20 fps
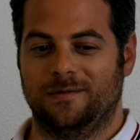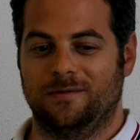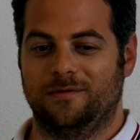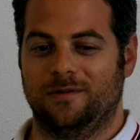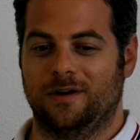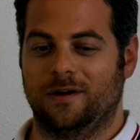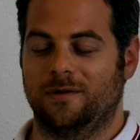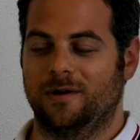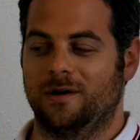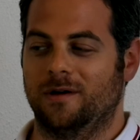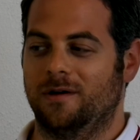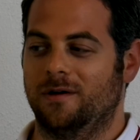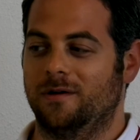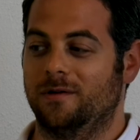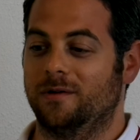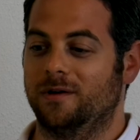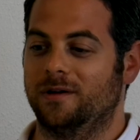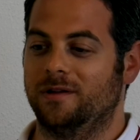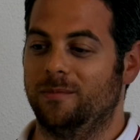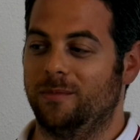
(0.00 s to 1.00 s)
very
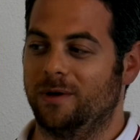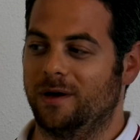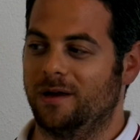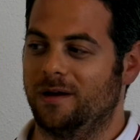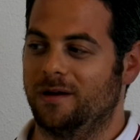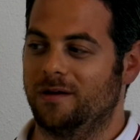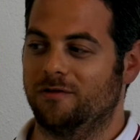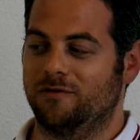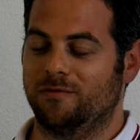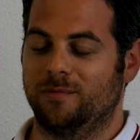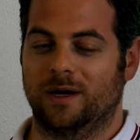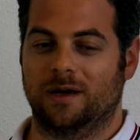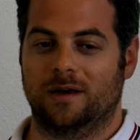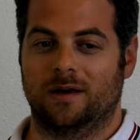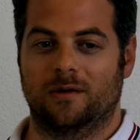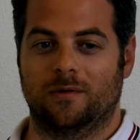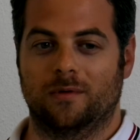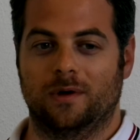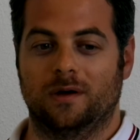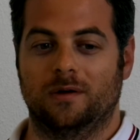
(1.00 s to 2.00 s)
young, or in the beginning of my
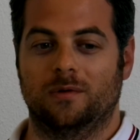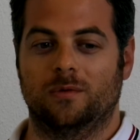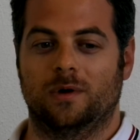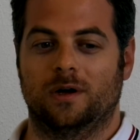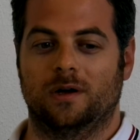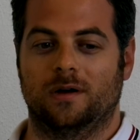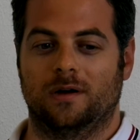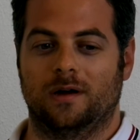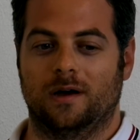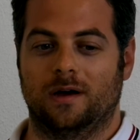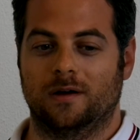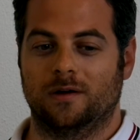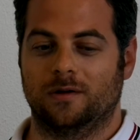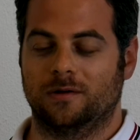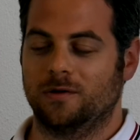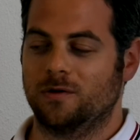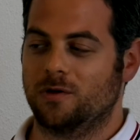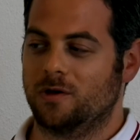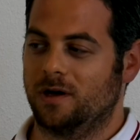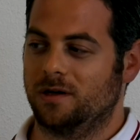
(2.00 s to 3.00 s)
career, when I
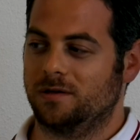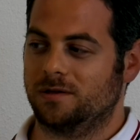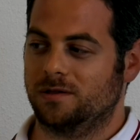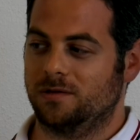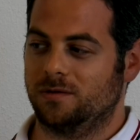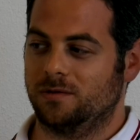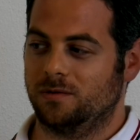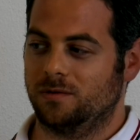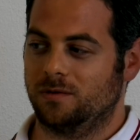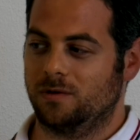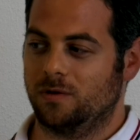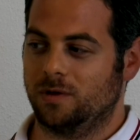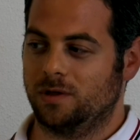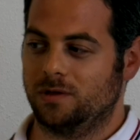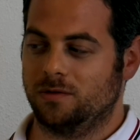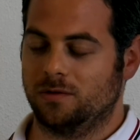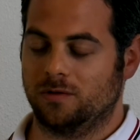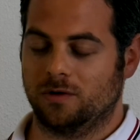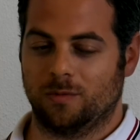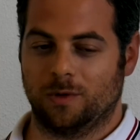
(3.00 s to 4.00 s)
got the chance to go
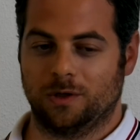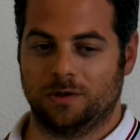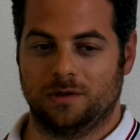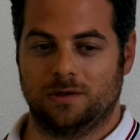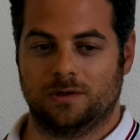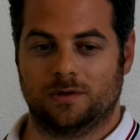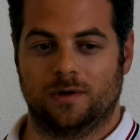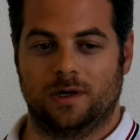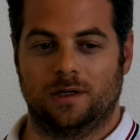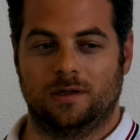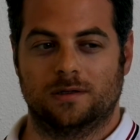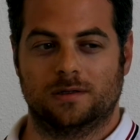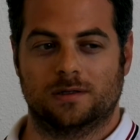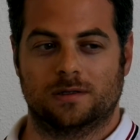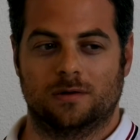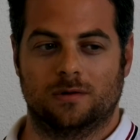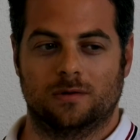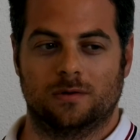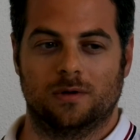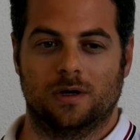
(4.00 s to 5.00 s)
into commodity trading.
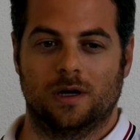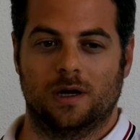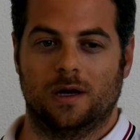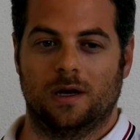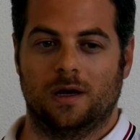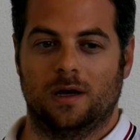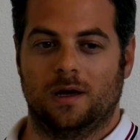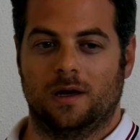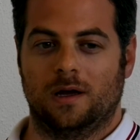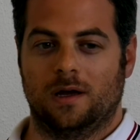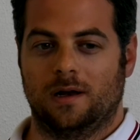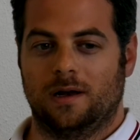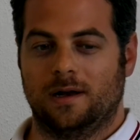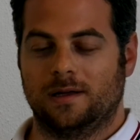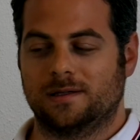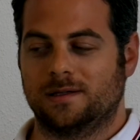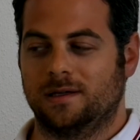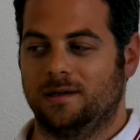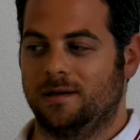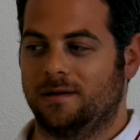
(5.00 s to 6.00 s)
So
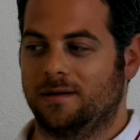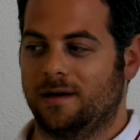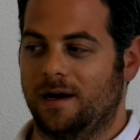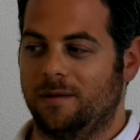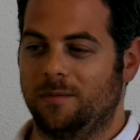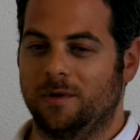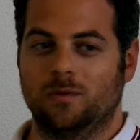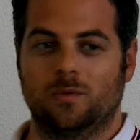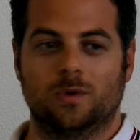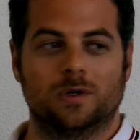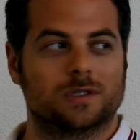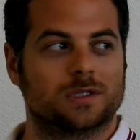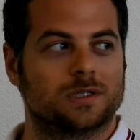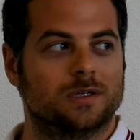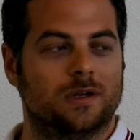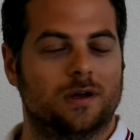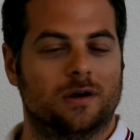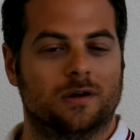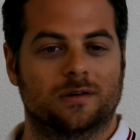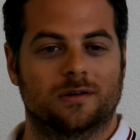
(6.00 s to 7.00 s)
let's say the timing
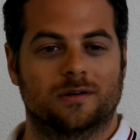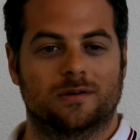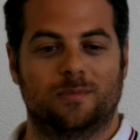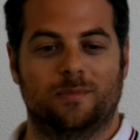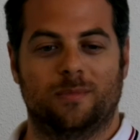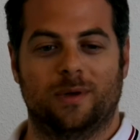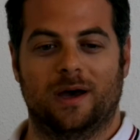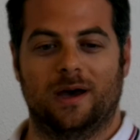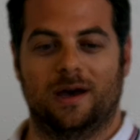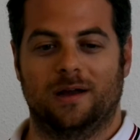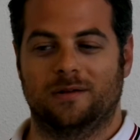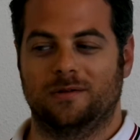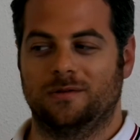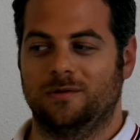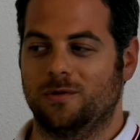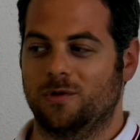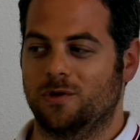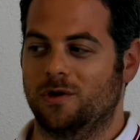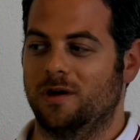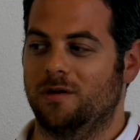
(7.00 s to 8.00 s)
was not bad
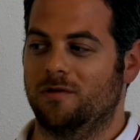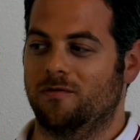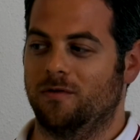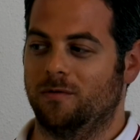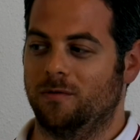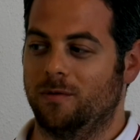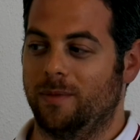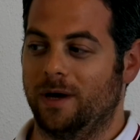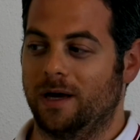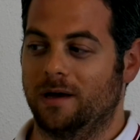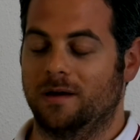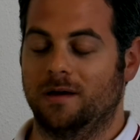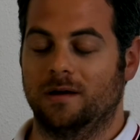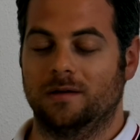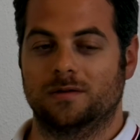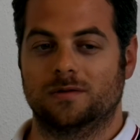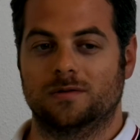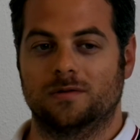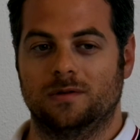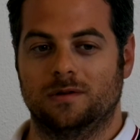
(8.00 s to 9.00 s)
to change from the banking
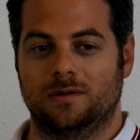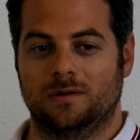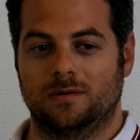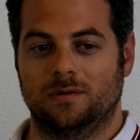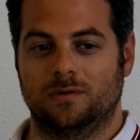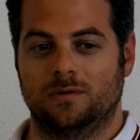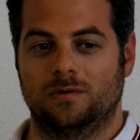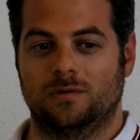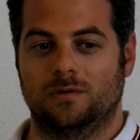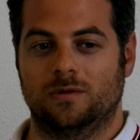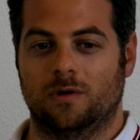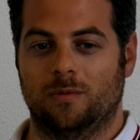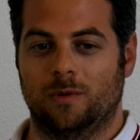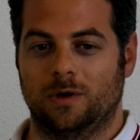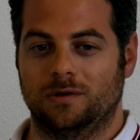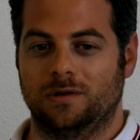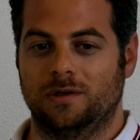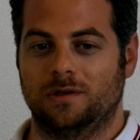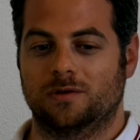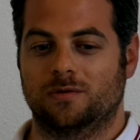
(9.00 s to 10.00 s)
industry into
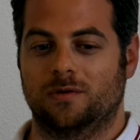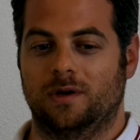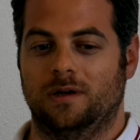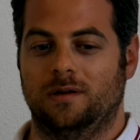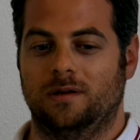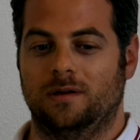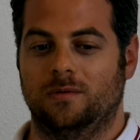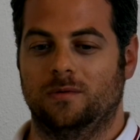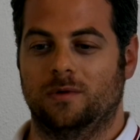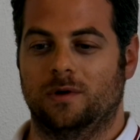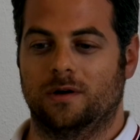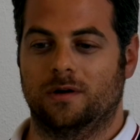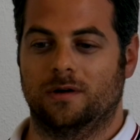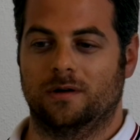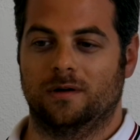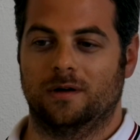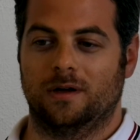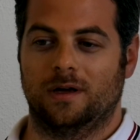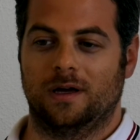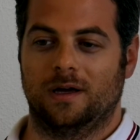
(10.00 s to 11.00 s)
commodity trading,
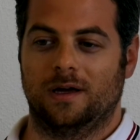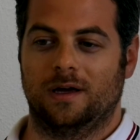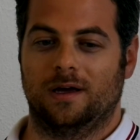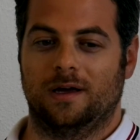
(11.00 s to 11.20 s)
where